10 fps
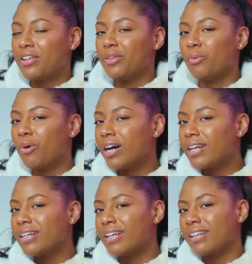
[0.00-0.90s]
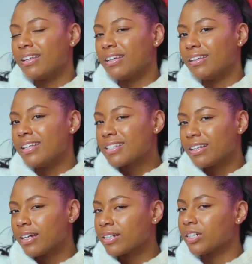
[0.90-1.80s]
The one this
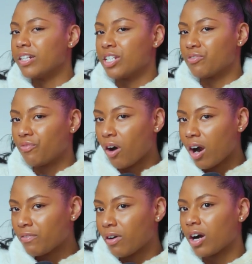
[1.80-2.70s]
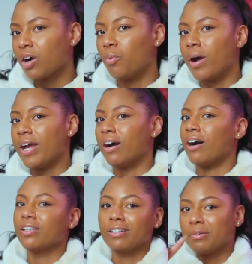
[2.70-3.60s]
collector is far, far away
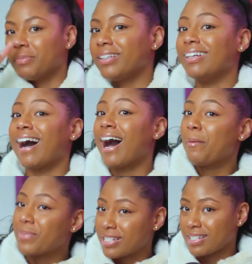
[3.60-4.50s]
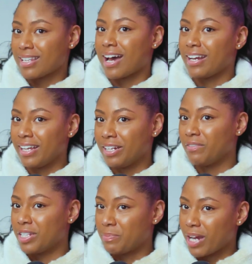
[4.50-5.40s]
on the complete opposite side end
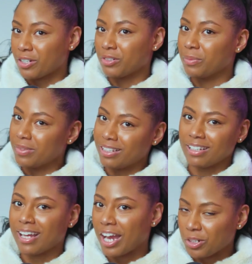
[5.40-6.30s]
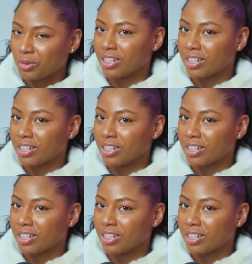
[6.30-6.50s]
of the spectrum than the casual